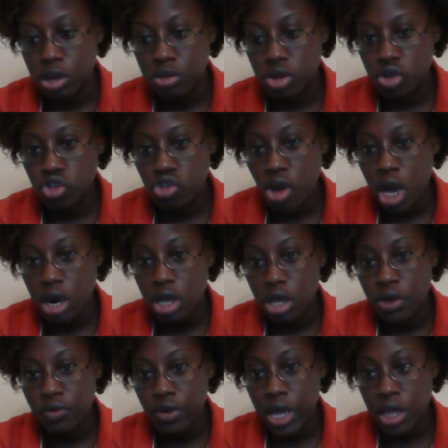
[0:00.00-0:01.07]
just try to
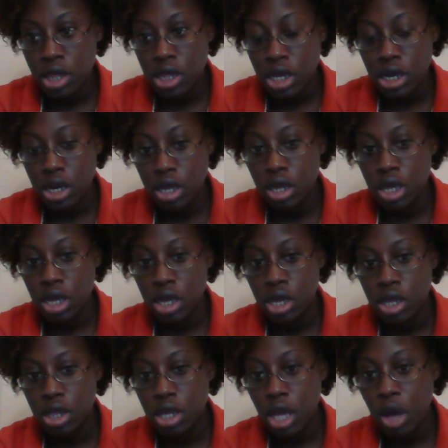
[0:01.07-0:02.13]
invest in it
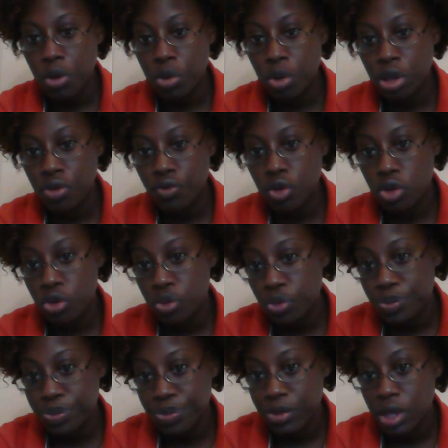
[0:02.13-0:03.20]
and see how it works for you.
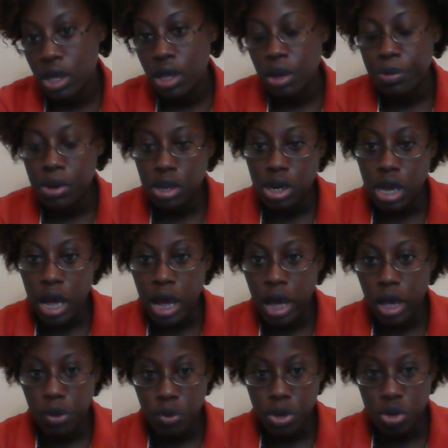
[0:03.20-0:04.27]
But
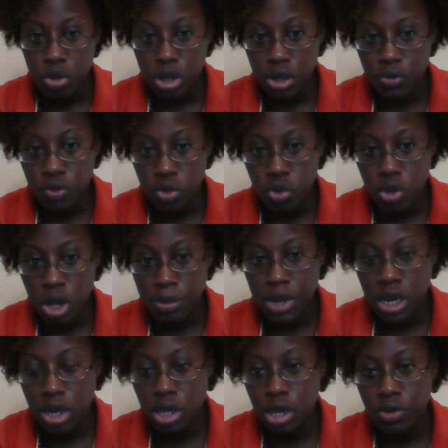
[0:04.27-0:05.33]
I will give you
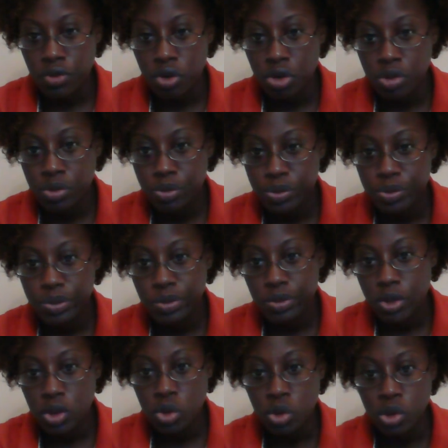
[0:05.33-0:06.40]
updated info
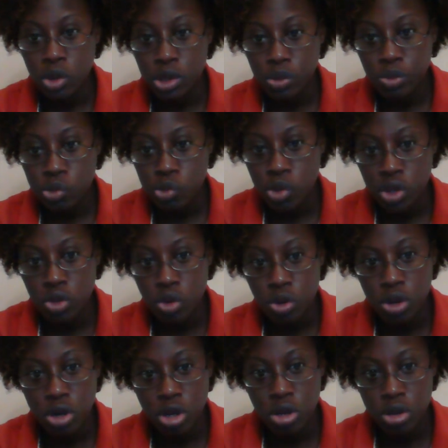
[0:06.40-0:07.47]
on what's
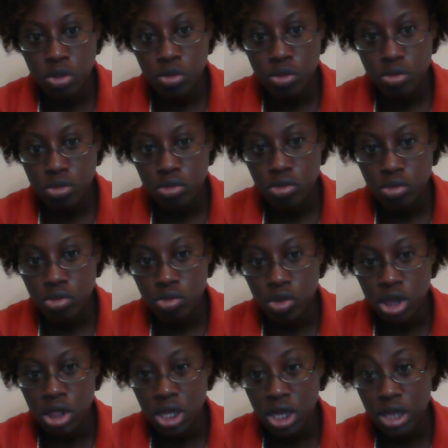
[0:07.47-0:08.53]
going on
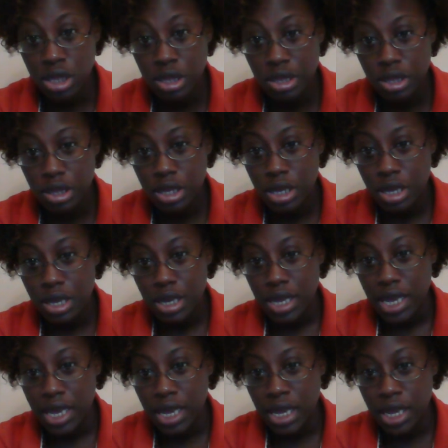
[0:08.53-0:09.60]
with this
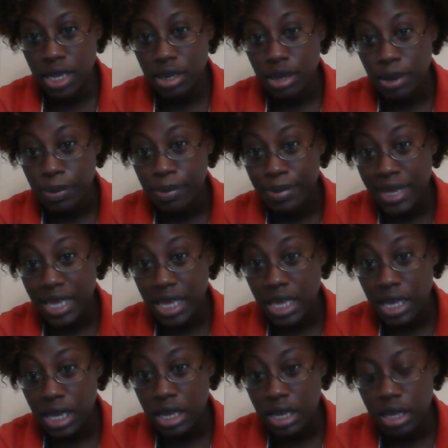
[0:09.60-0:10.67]
in
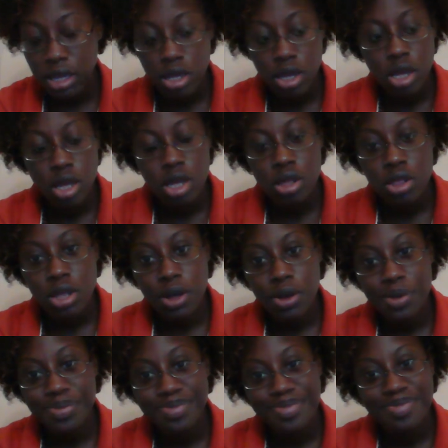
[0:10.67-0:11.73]
me.
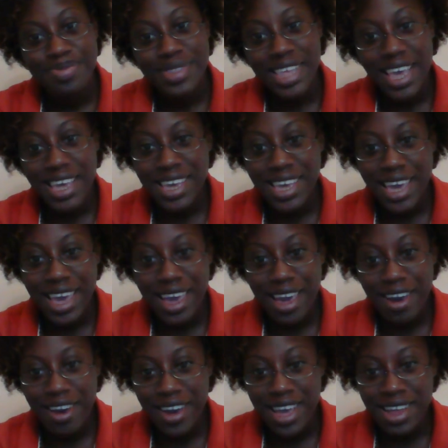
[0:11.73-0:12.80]
So take
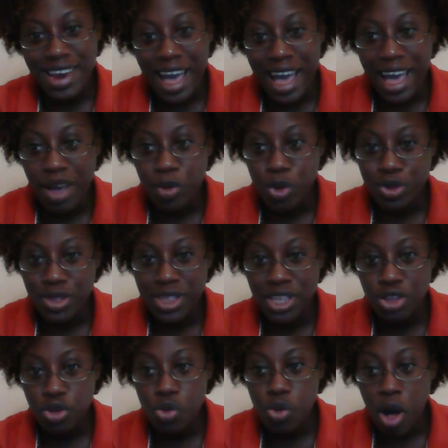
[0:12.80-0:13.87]
care, and I will
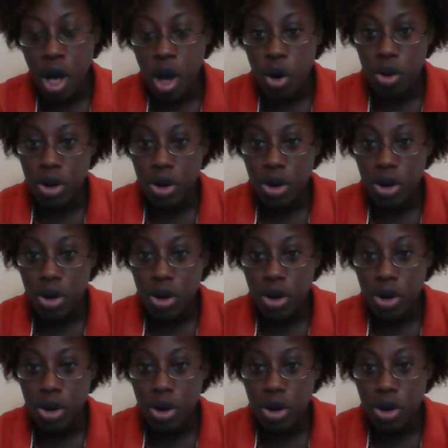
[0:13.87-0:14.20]
see you all